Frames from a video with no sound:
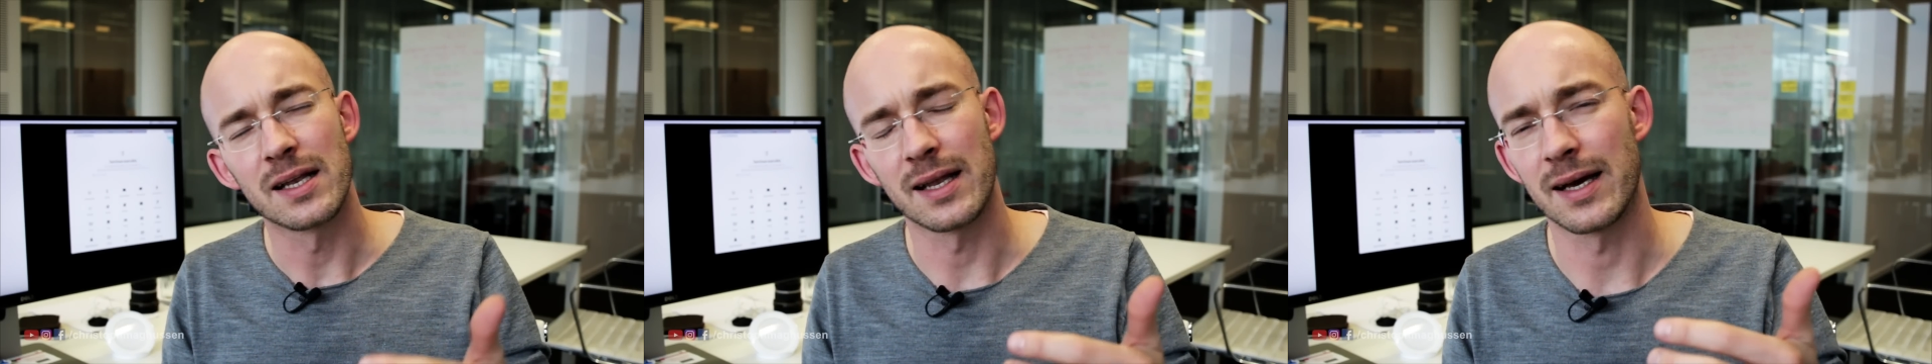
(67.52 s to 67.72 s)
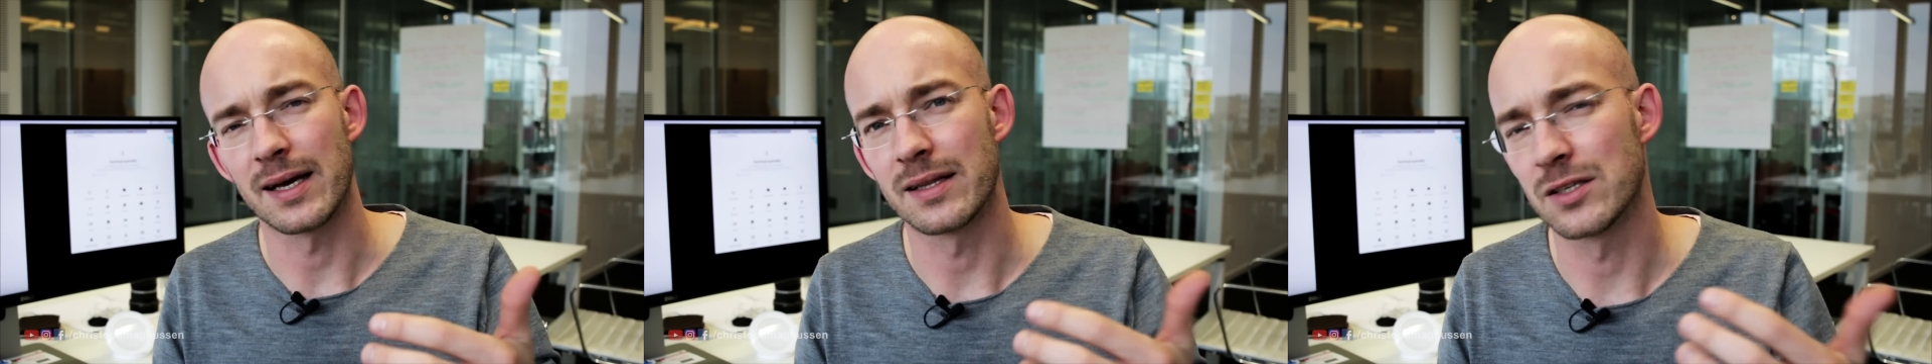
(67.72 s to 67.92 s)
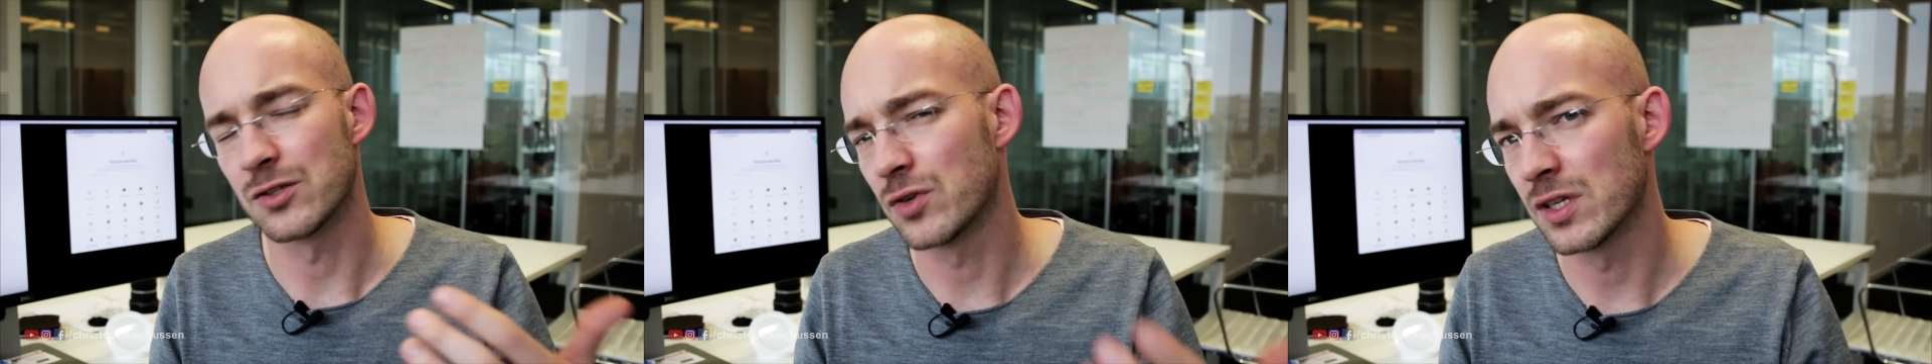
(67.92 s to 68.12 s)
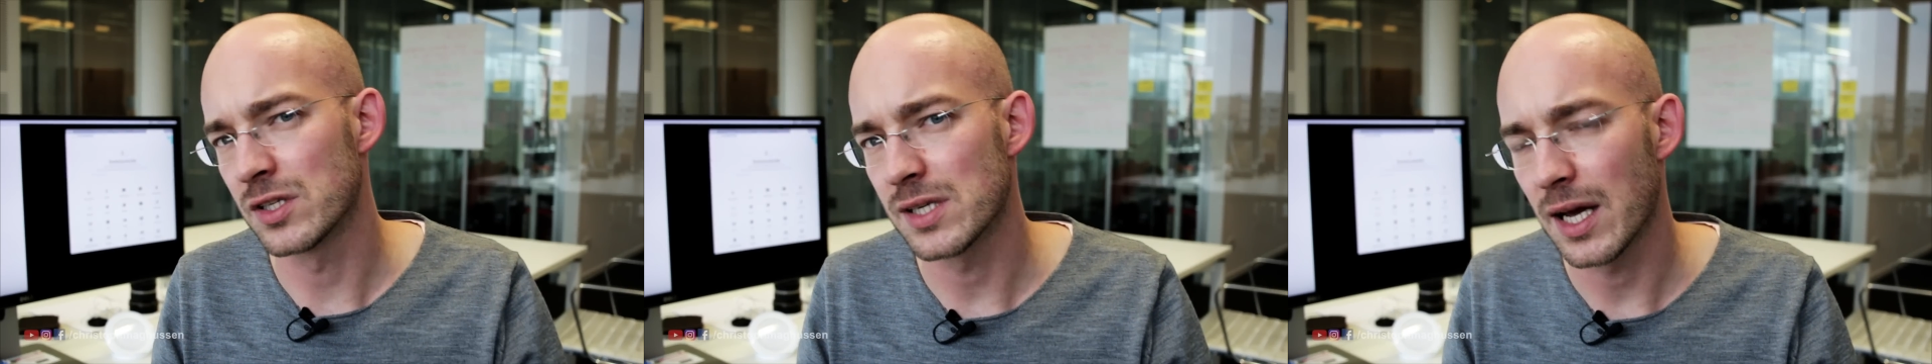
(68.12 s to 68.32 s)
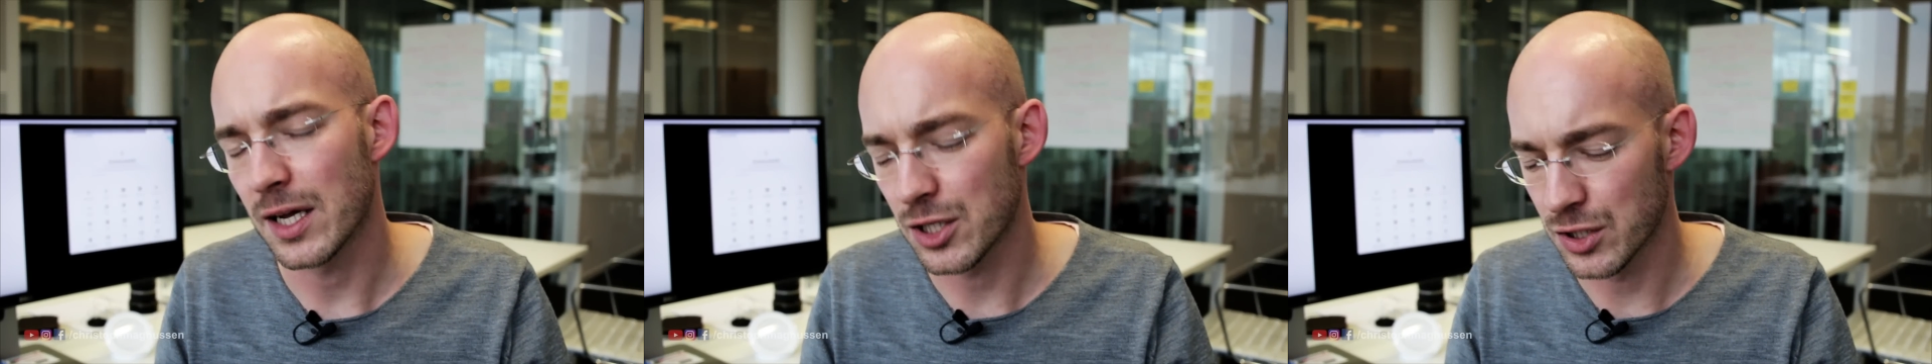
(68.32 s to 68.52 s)
like the
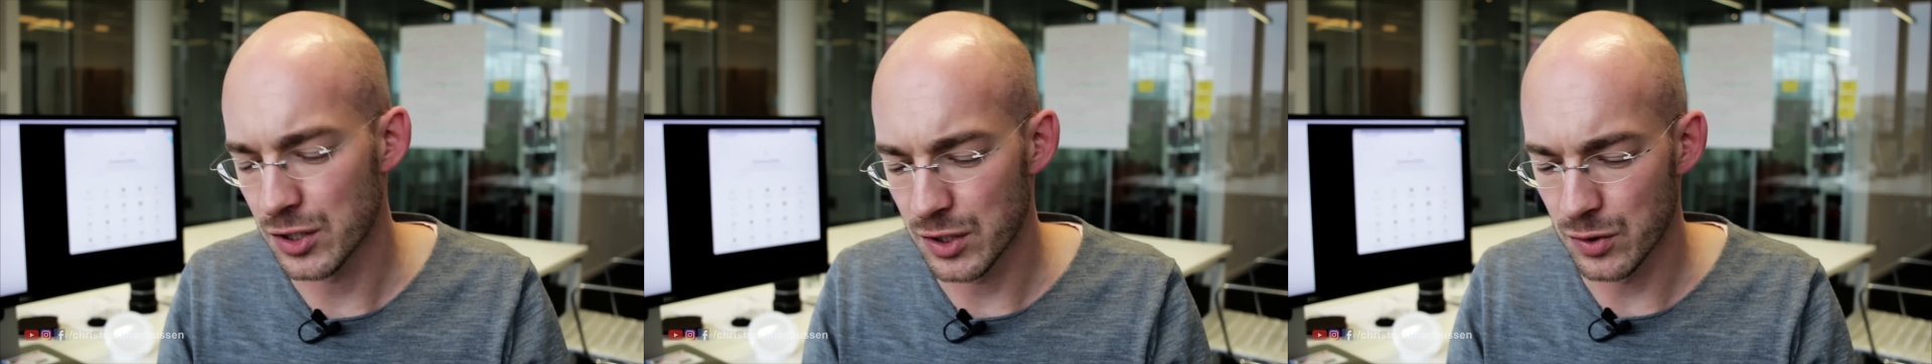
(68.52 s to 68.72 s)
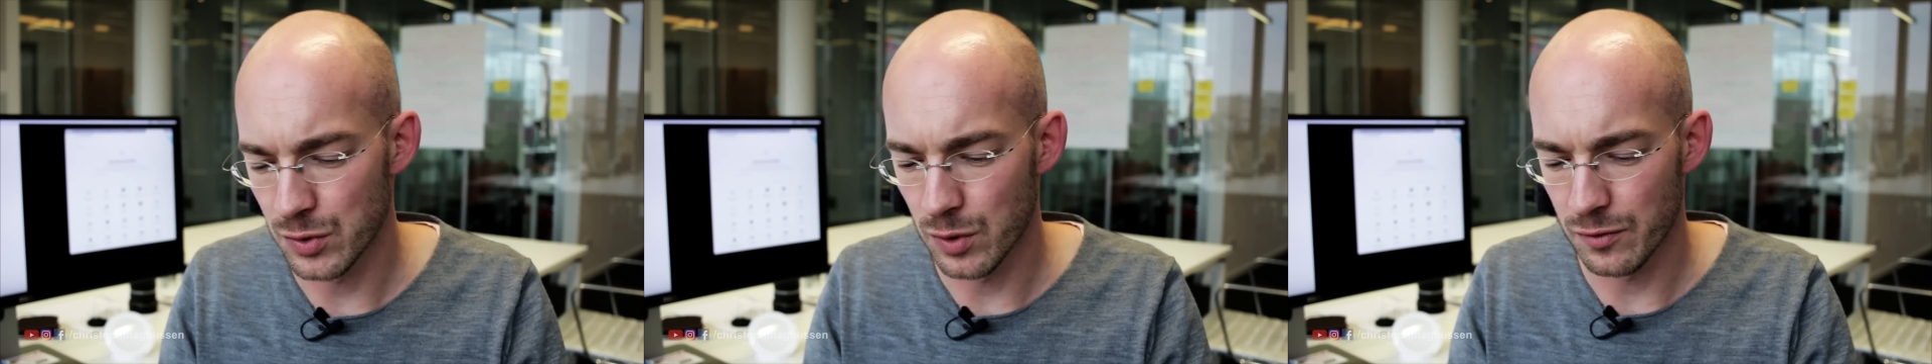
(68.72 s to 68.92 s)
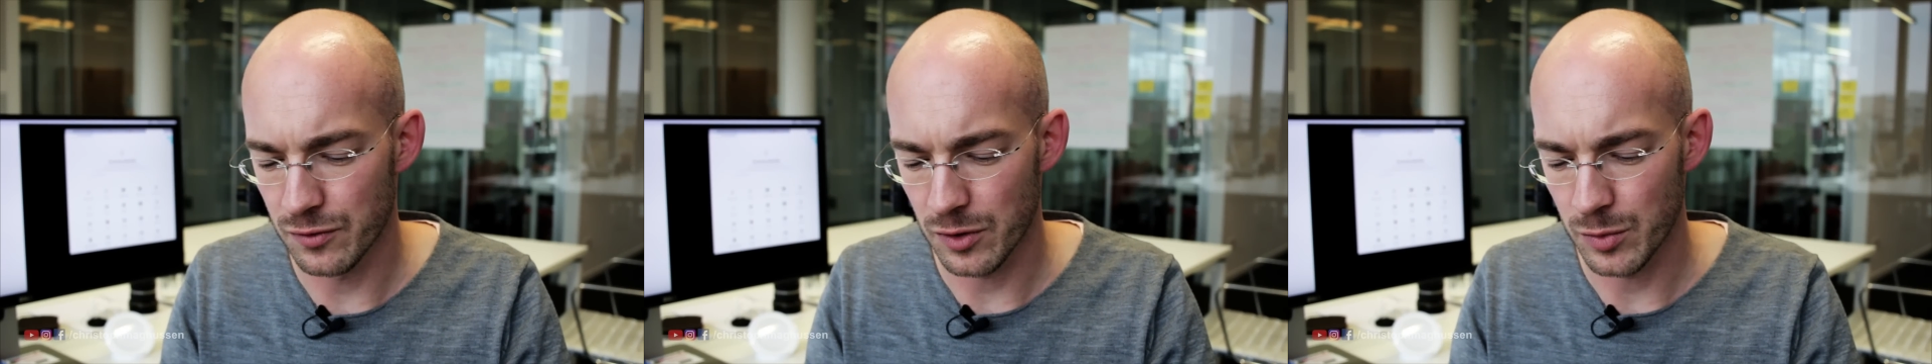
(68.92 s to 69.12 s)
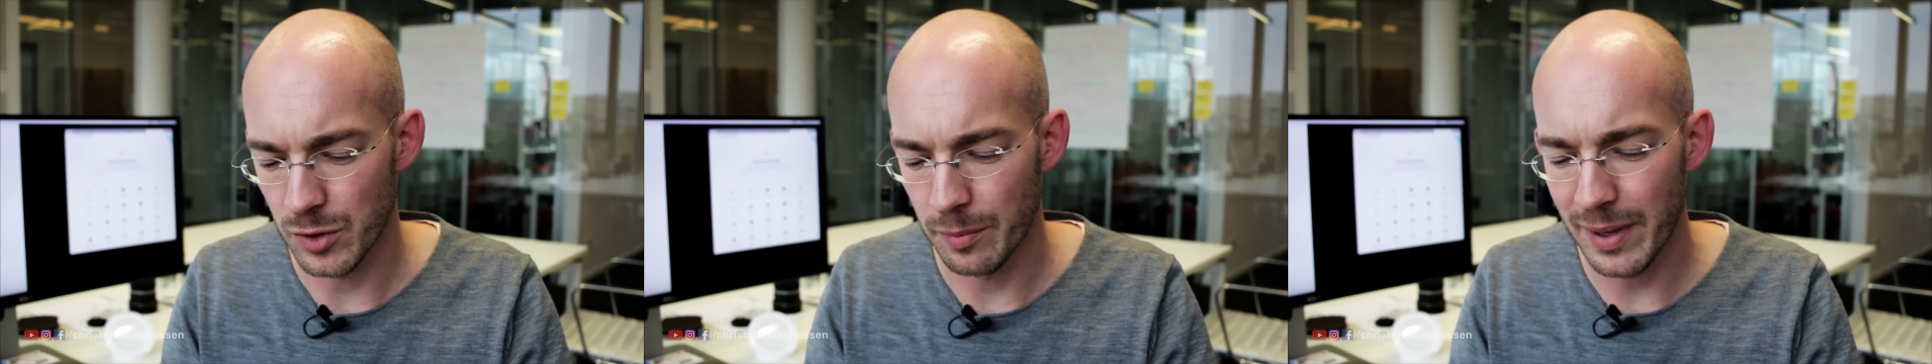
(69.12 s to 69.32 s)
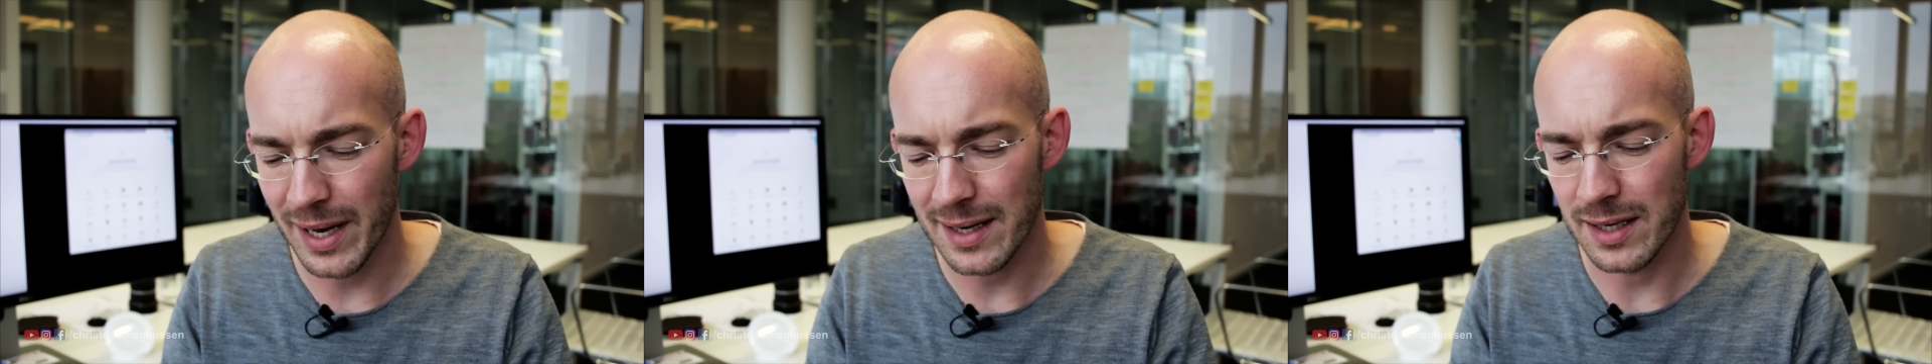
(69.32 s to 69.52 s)
transaction you know from
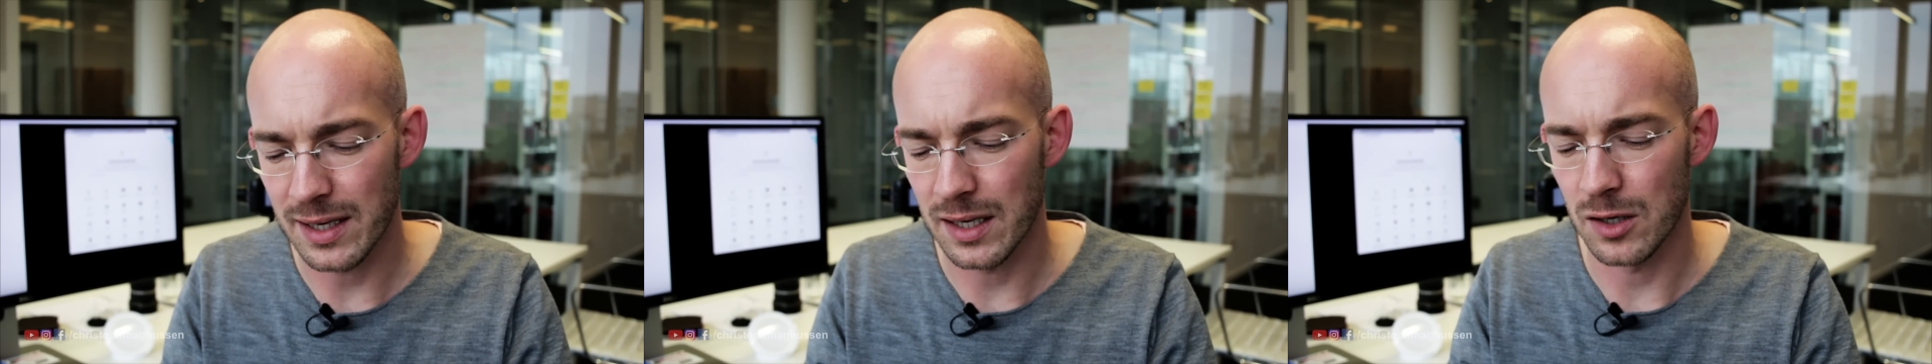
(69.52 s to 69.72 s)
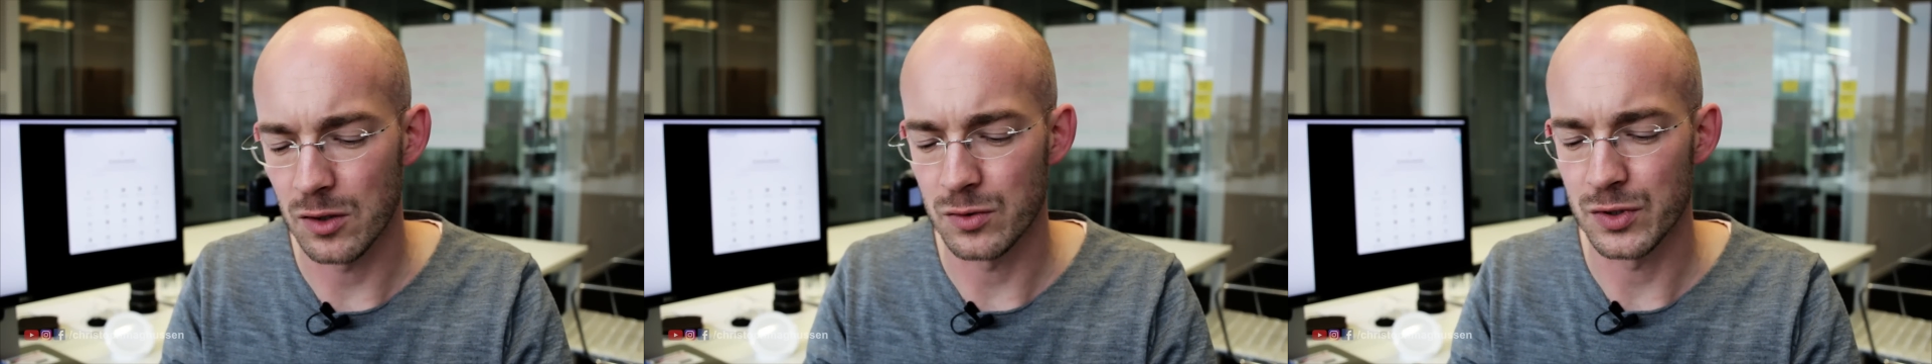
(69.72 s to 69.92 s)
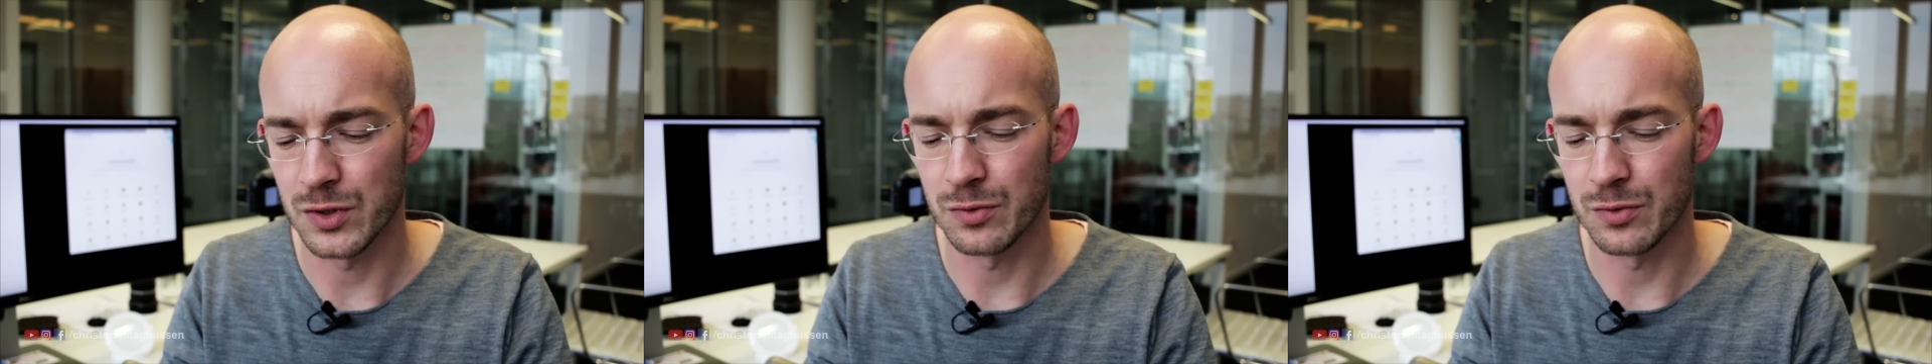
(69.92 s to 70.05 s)
your bank account.